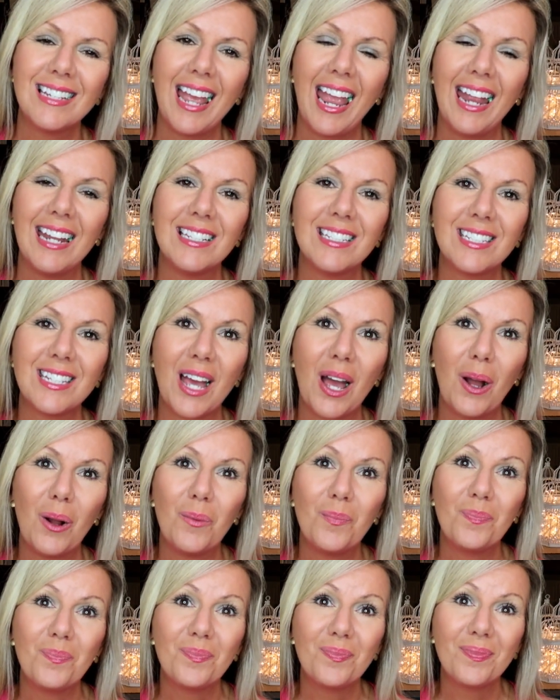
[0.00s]
And
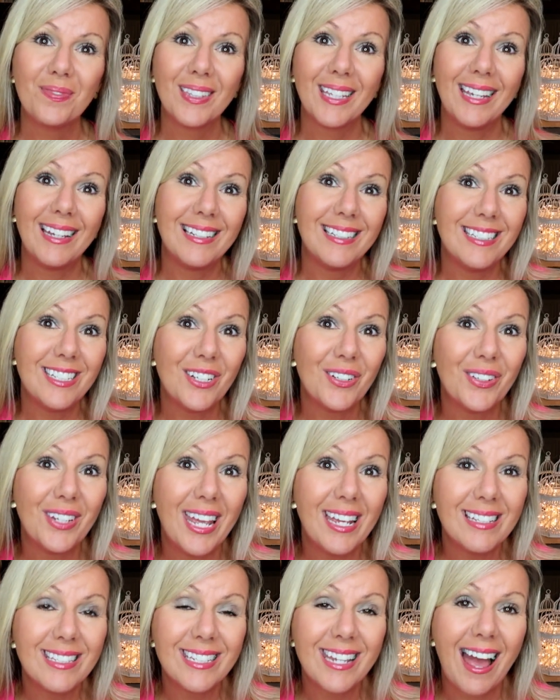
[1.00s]
so, until
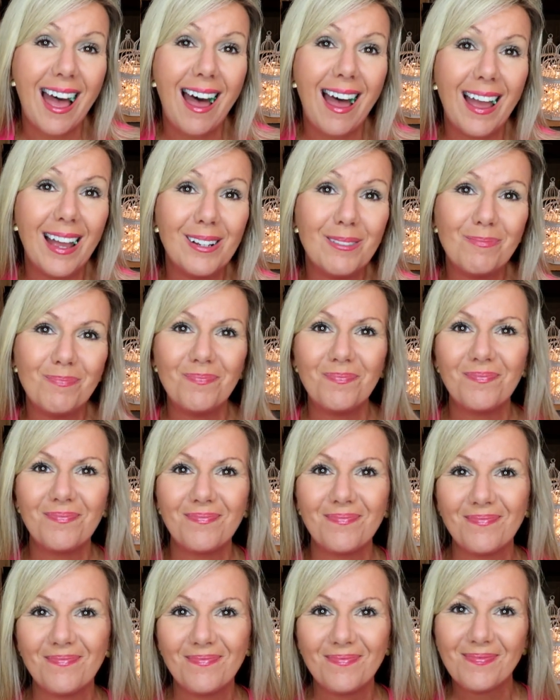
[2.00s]
next time,
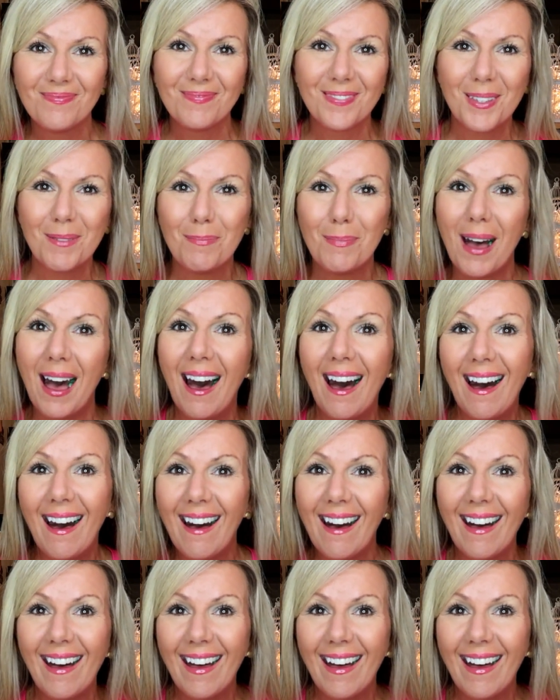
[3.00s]
bye.